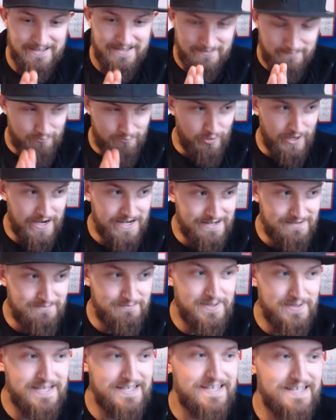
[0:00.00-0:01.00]
Brandon
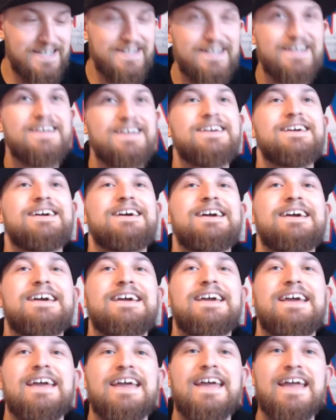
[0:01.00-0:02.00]
Beane
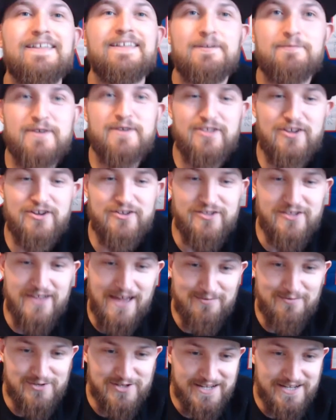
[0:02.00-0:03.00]
and the
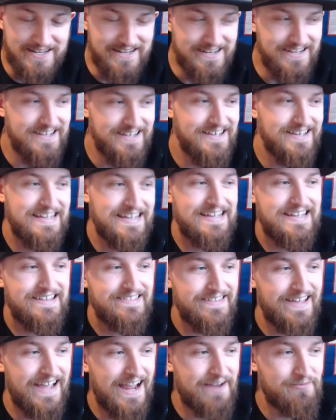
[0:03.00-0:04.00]
misconception
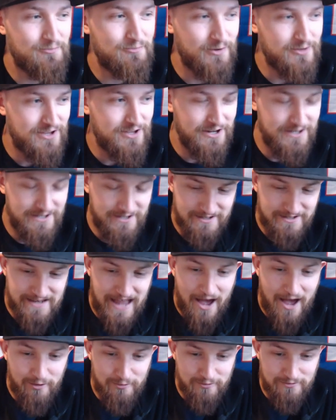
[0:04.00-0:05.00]
that everyone's going to
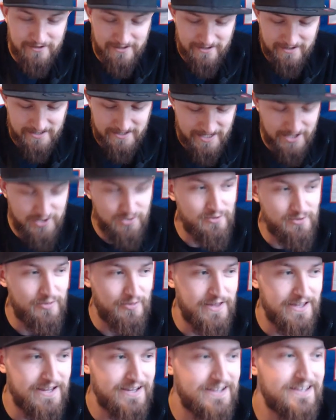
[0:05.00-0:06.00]
now continue to
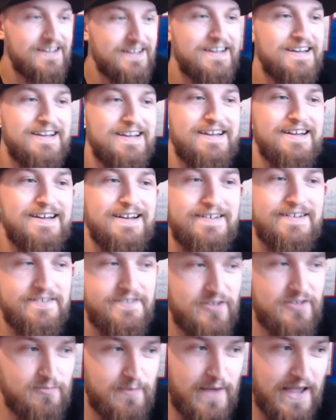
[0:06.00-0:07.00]
think that
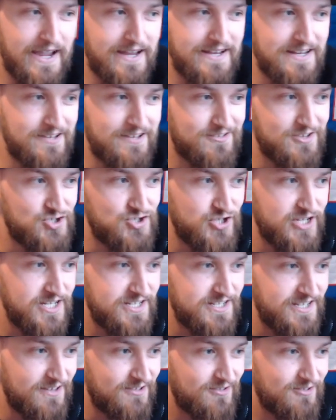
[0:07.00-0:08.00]
this man is a
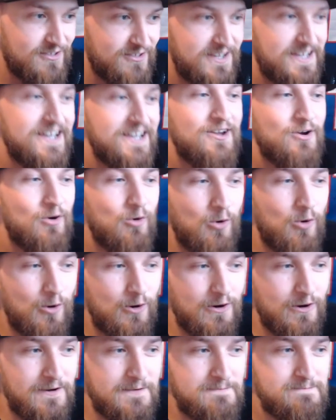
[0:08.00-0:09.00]
genius,
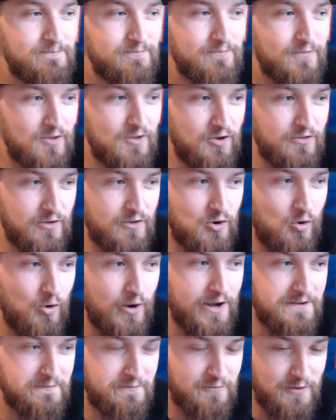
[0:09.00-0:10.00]
or the
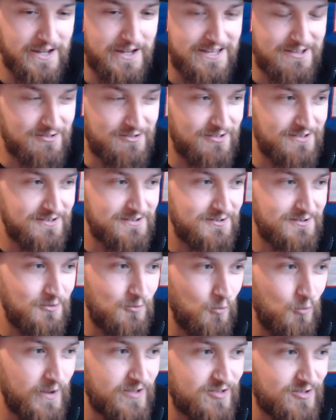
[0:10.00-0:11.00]
coin phrase
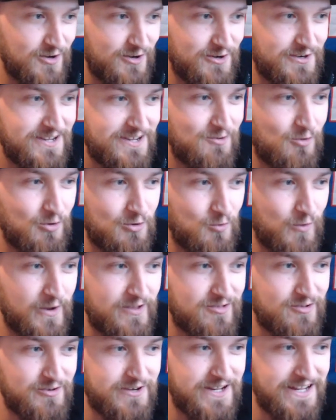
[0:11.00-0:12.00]
wizard or
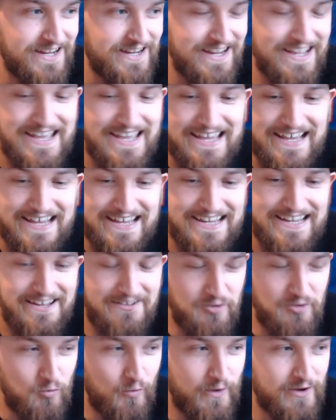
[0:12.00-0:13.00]
wizarding,
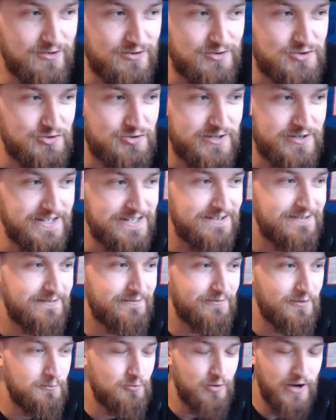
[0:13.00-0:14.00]
the wizardry
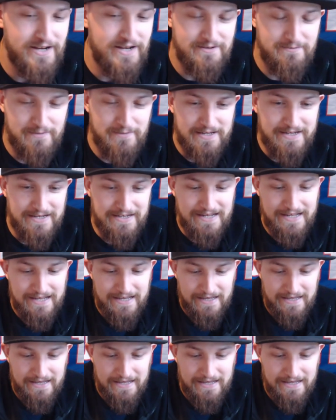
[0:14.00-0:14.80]
from Brandon Beane.